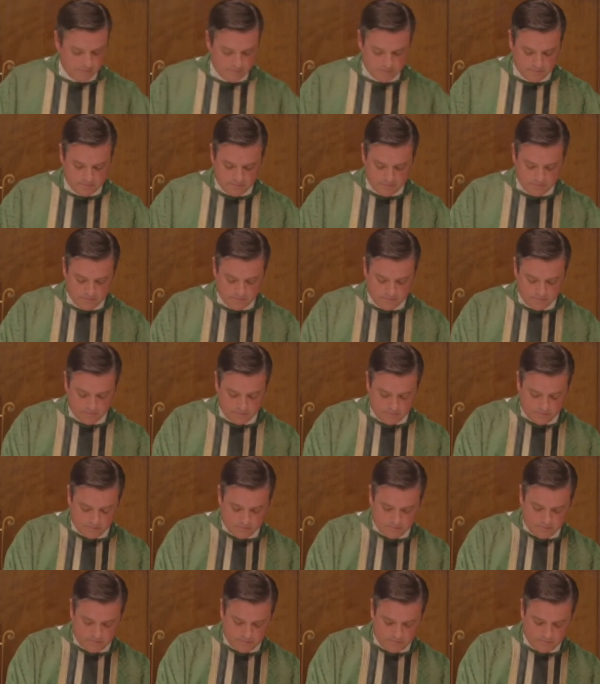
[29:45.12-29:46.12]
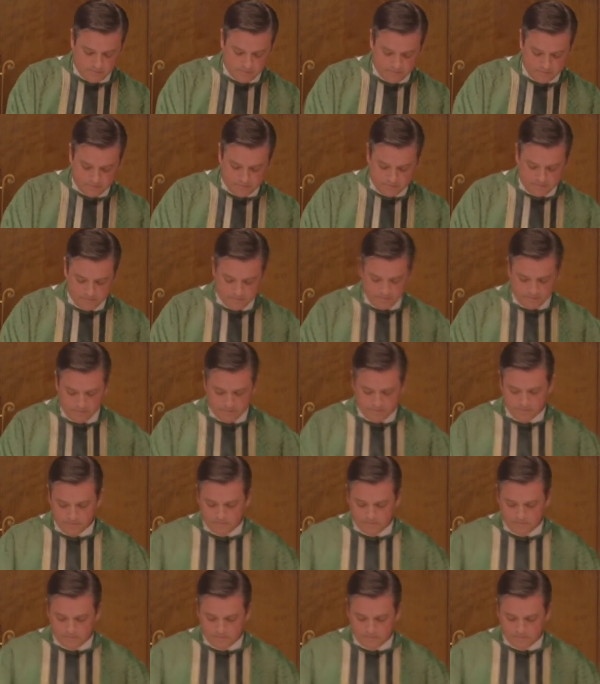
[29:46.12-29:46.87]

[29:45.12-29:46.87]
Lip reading: [no speech]